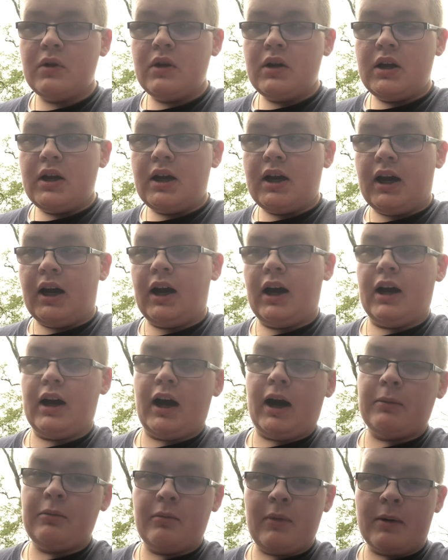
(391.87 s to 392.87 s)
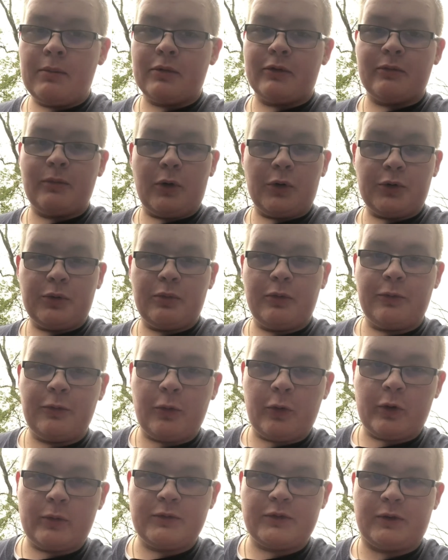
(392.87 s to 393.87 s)
I'm a member of multiple
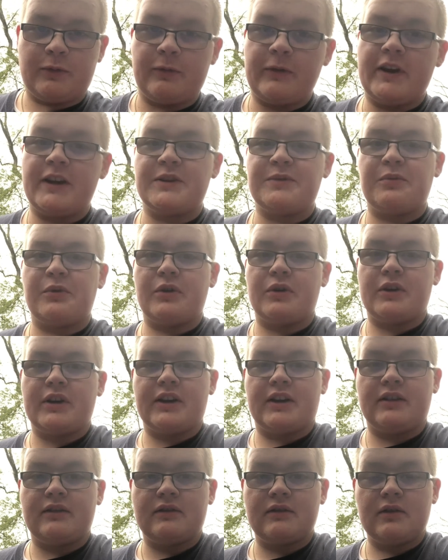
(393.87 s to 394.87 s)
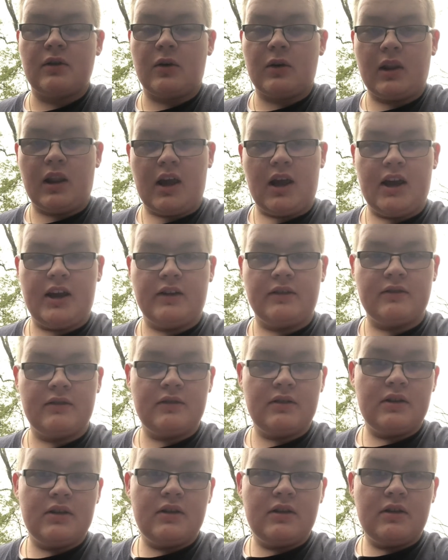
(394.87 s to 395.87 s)
forums on Facebook and online
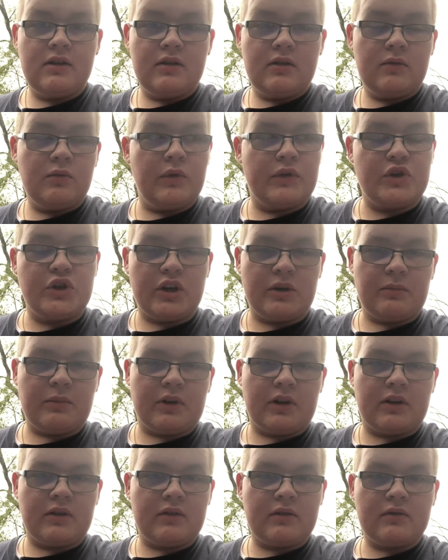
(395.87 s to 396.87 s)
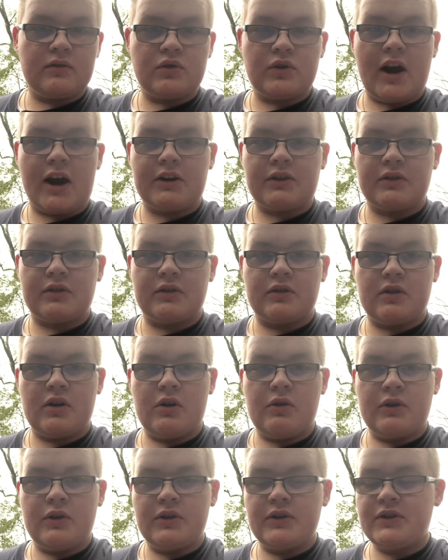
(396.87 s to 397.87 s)
with Jinma tractor
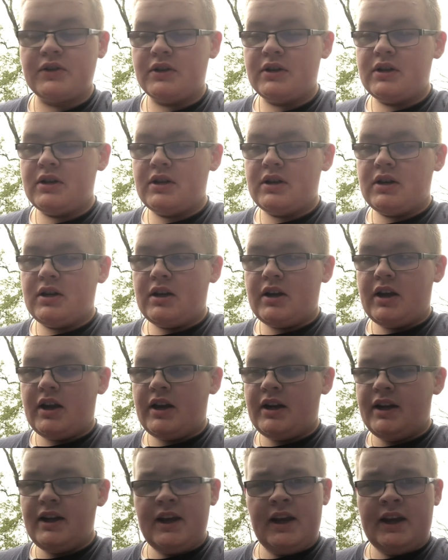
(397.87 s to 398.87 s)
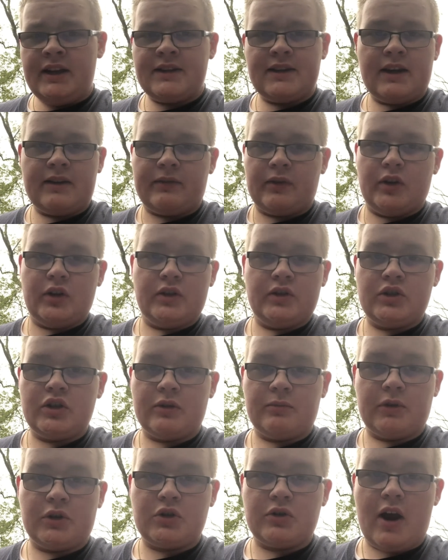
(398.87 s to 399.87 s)
owners, and it's every
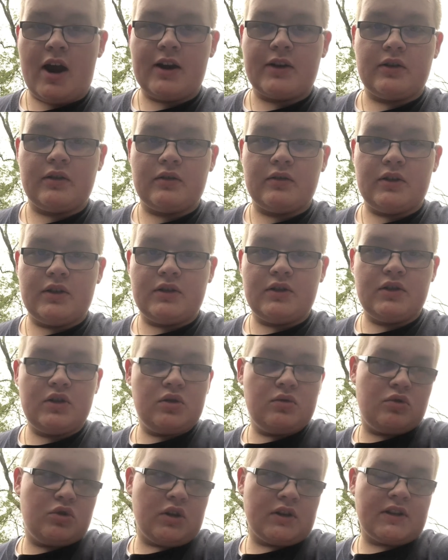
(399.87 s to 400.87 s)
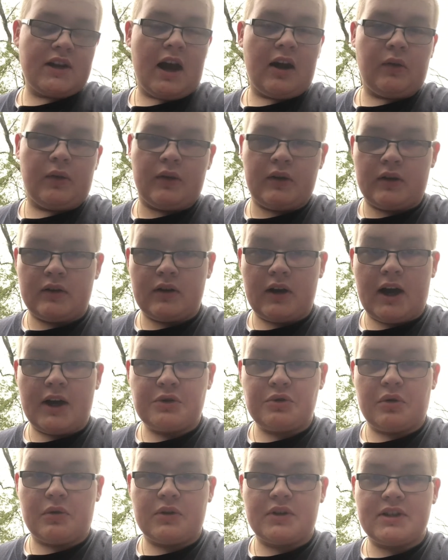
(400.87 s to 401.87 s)
Jinma tractor. It's just how the
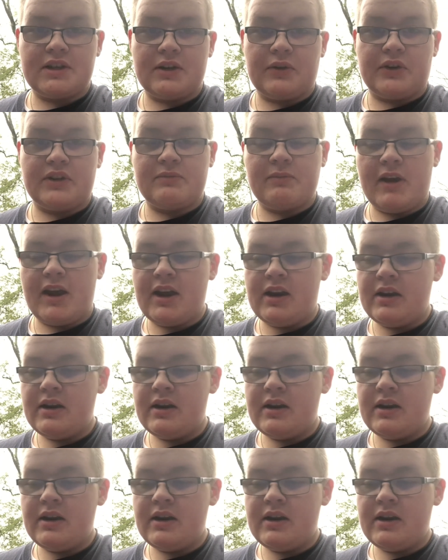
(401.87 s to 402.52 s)
hydraulic steering is made.